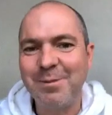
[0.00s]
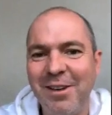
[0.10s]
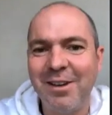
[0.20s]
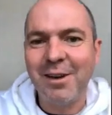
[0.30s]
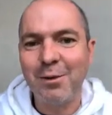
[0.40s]

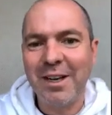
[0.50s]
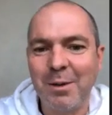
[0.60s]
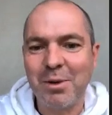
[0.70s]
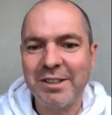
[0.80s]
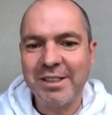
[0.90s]
Miro. I really
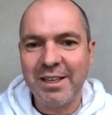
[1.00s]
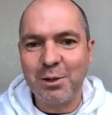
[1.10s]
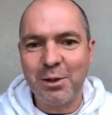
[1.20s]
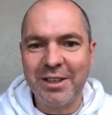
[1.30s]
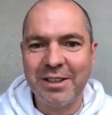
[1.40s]
appreciate
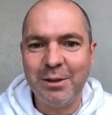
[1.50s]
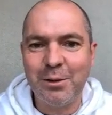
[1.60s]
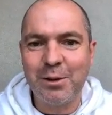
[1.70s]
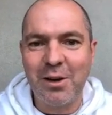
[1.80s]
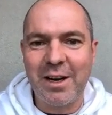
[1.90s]
talking to you.
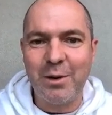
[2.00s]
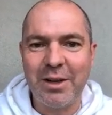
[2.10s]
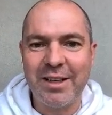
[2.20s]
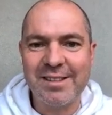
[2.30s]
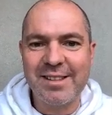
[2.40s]
A great
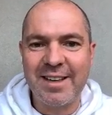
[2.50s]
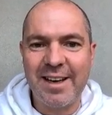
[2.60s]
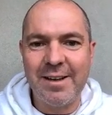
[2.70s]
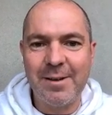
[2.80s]
audience today.